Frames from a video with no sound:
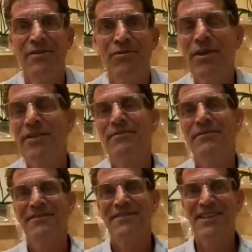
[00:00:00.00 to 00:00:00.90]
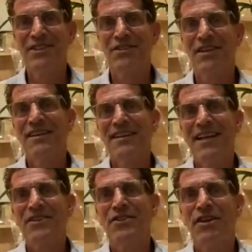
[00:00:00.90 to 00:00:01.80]
Well, that's
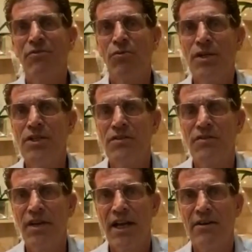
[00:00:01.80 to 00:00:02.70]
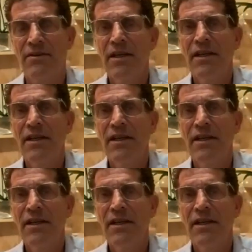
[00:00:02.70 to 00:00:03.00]
enough words for now.